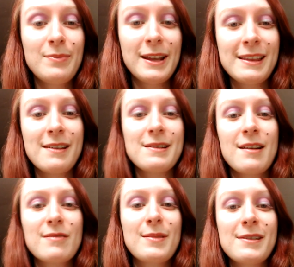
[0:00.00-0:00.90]
pick that
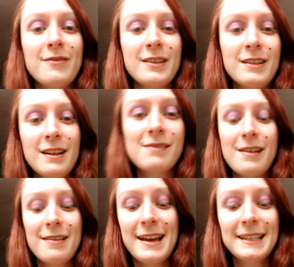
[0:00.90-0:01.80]
style specifically because
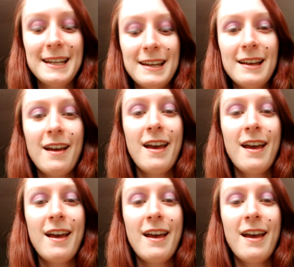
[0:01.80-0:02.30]
I liked it,